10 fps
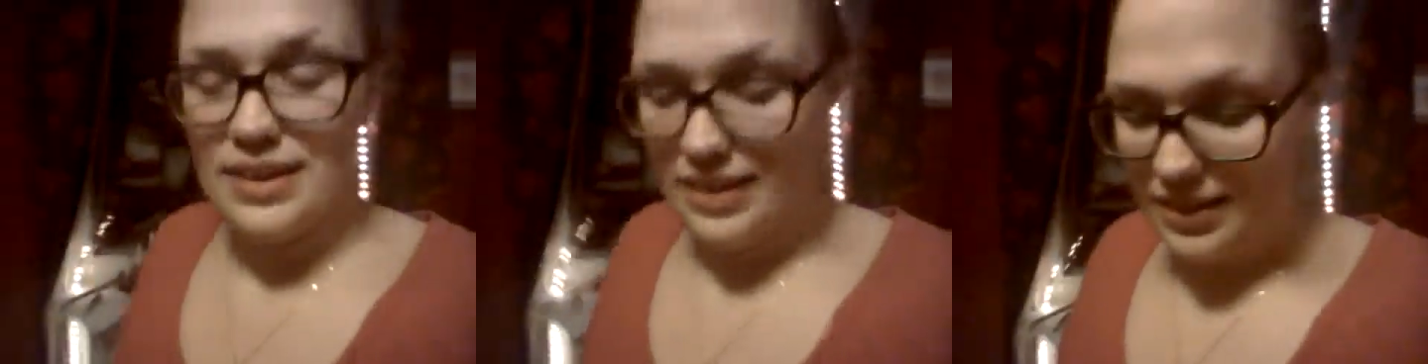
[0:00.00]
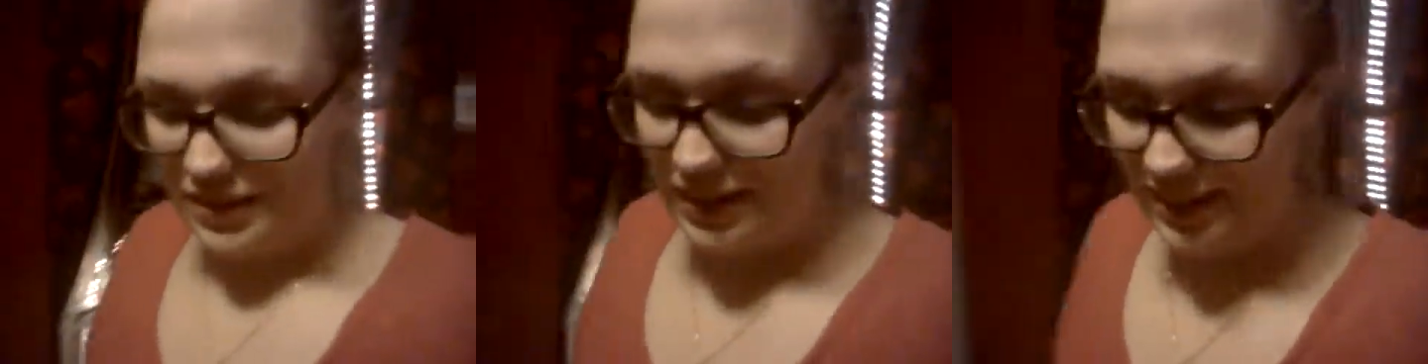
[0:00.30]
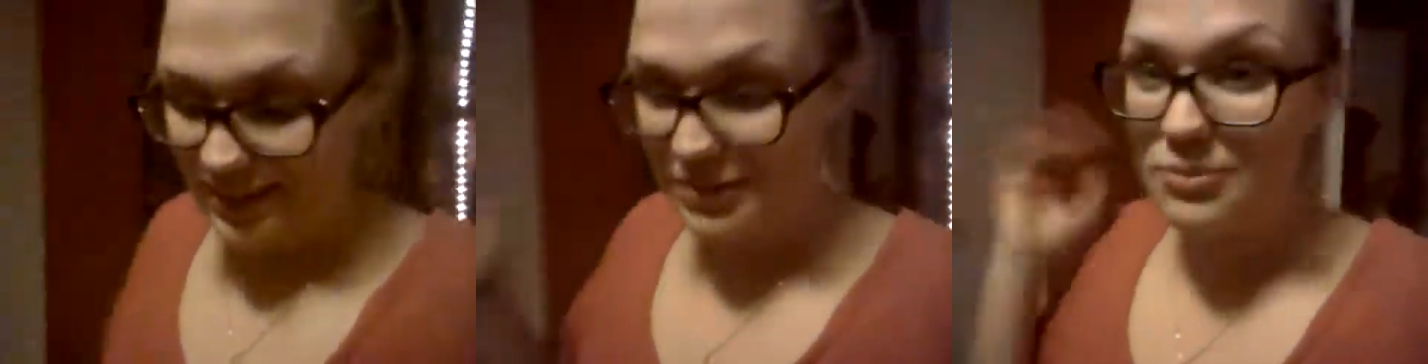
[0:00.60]
Uh,
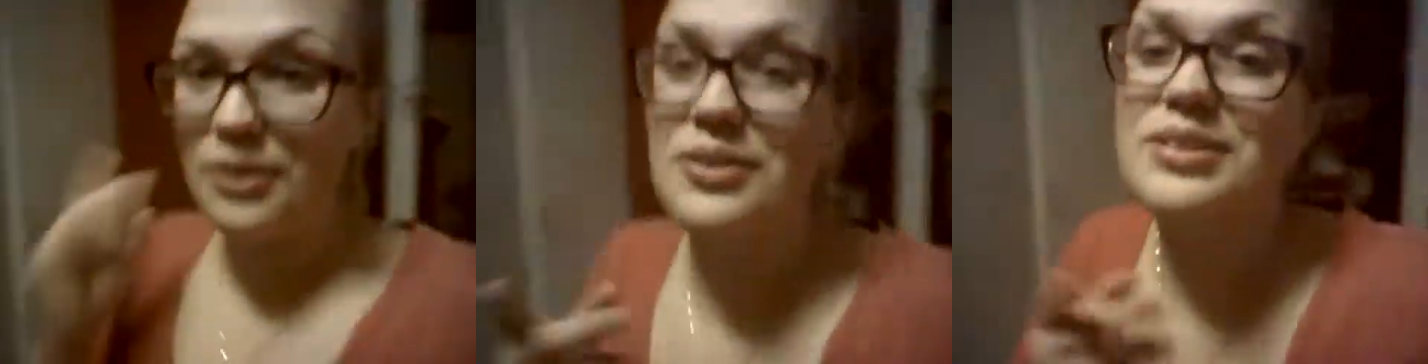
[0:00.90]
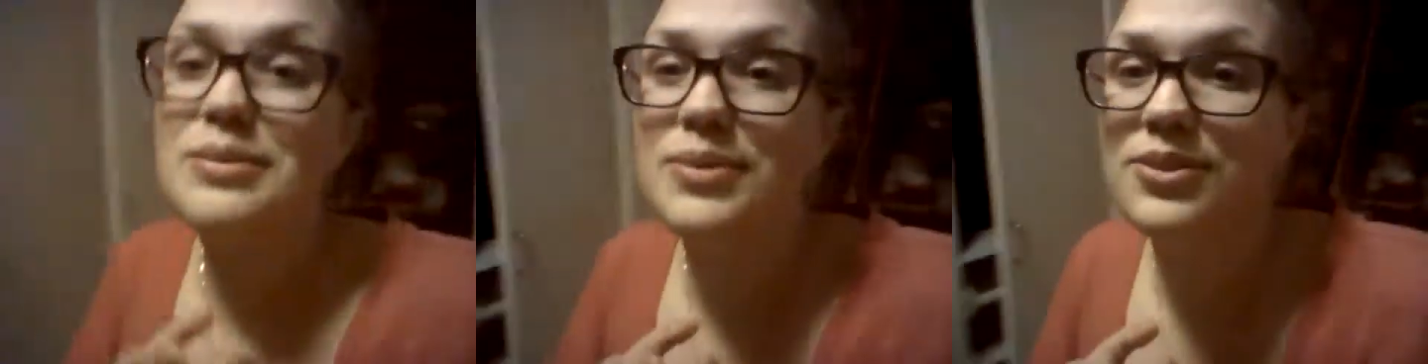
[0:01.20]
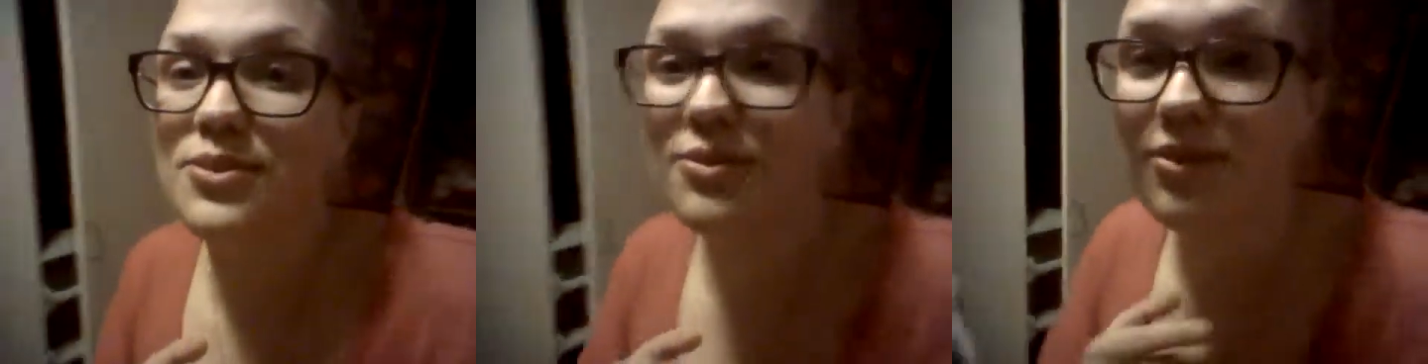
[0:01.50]
tomorrow's gonna be a
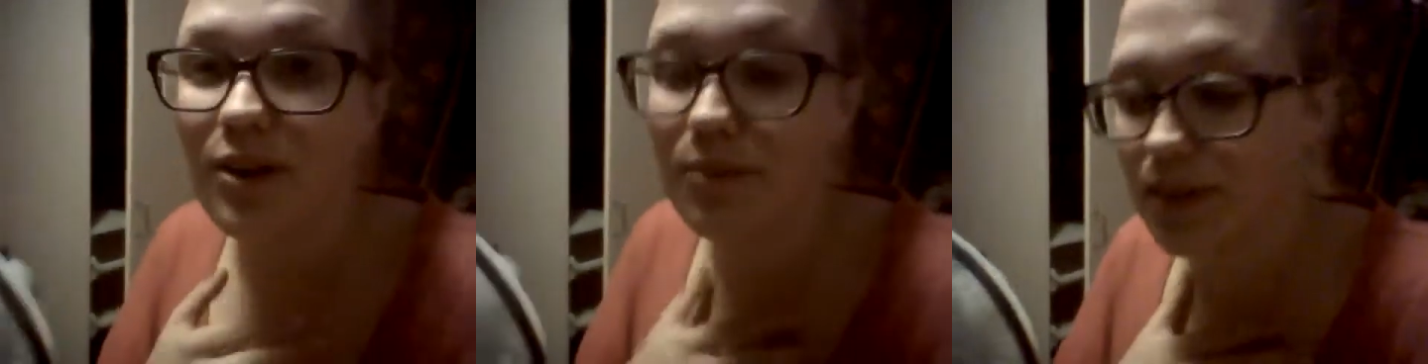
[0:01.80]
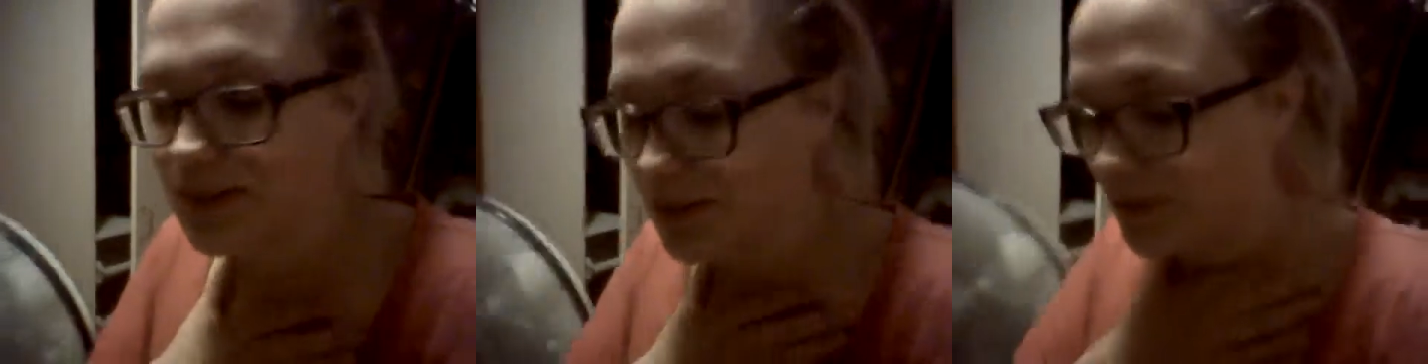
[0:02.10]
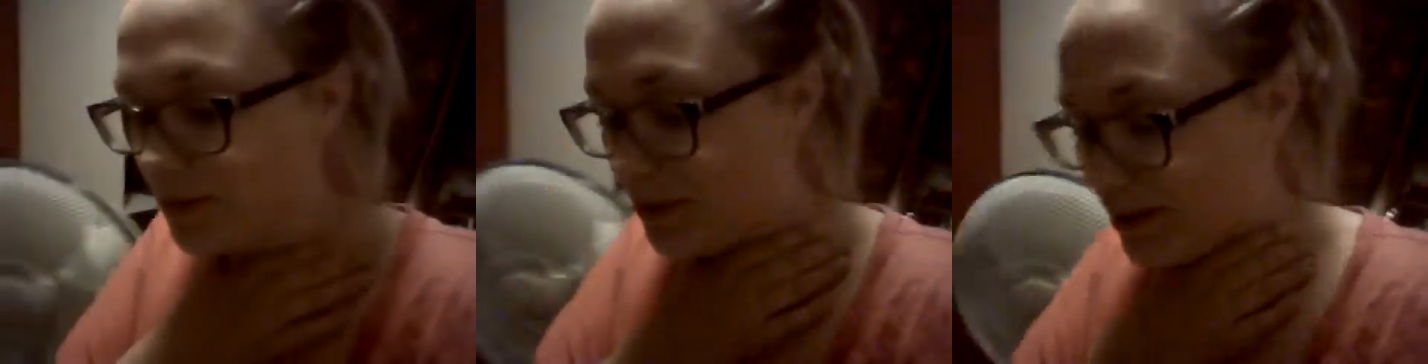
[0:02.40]
short vlog because I'm gonna be